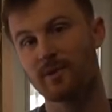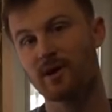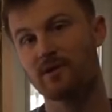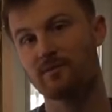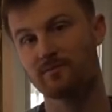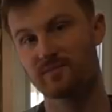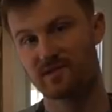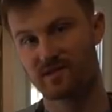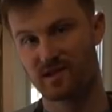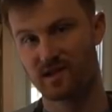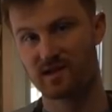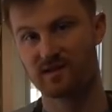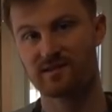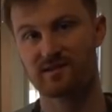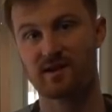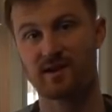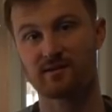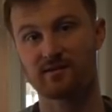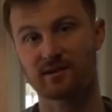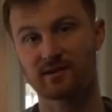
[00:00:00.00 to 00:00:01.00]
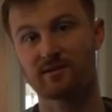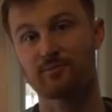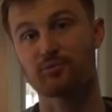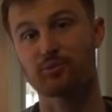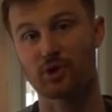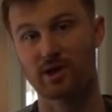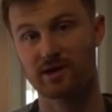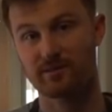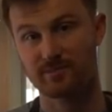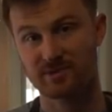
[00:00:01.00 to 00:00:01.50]
about mistakes, I like to
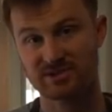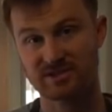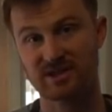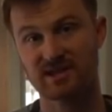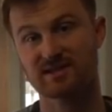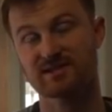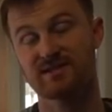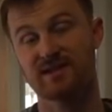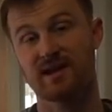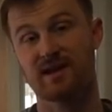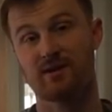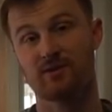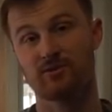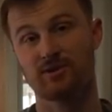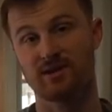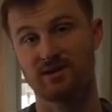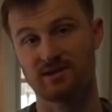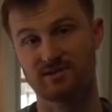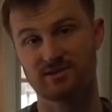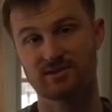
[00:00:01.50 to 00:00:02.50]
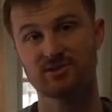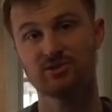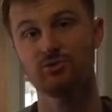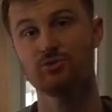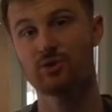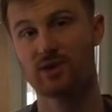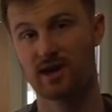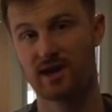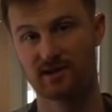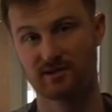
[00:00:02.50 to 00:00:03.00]
break mistakes down into
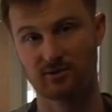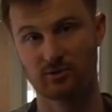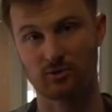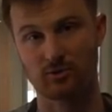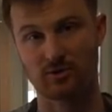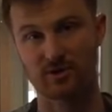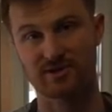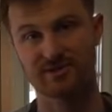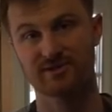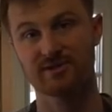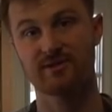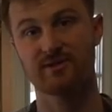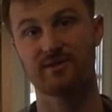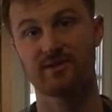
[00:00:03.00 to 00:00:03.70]
two categories.